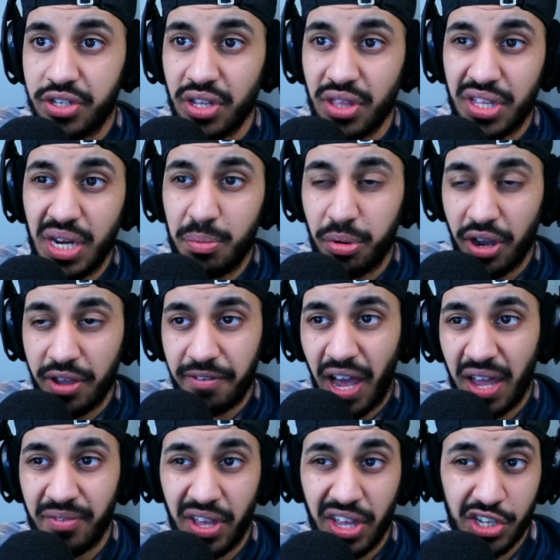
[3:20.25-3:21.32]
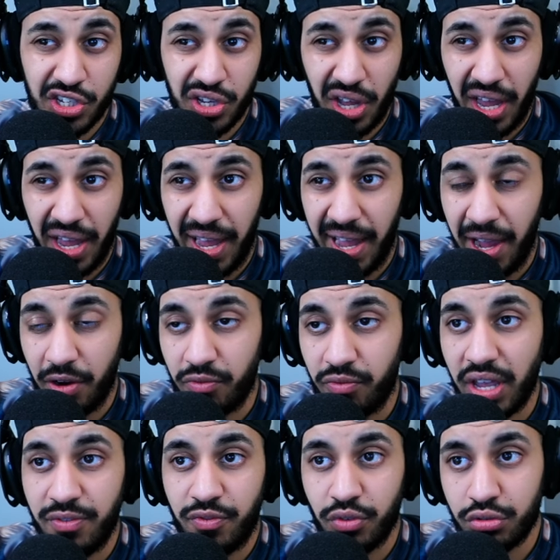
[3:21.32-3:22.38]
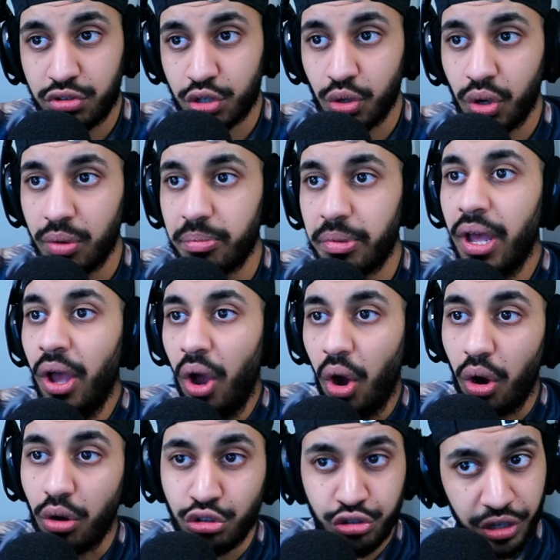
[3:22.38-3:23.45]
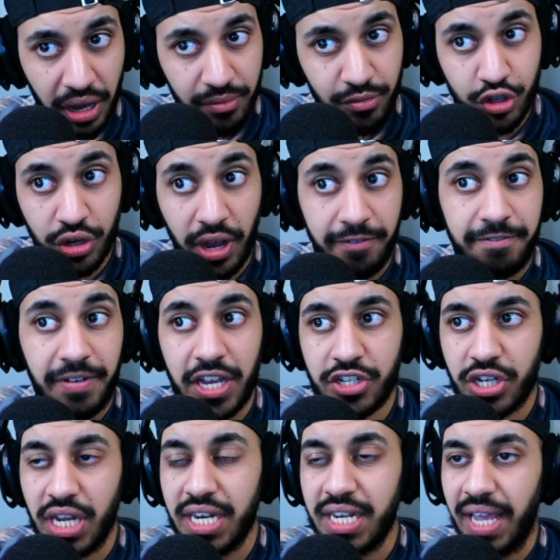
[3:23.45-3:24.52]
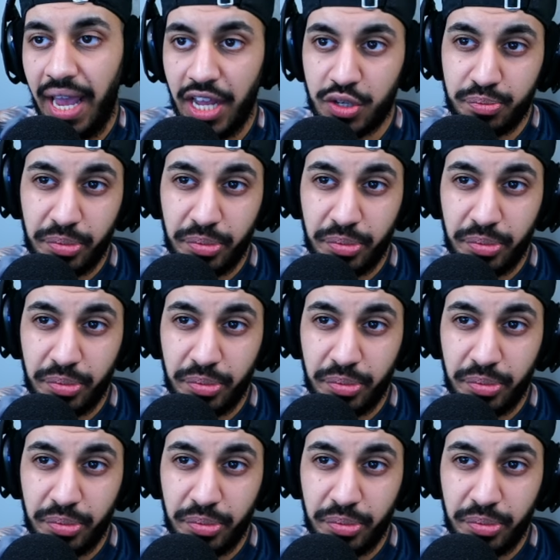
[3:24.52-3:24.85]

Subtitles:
The 3.5x rifle scope also gives you a faster ADS.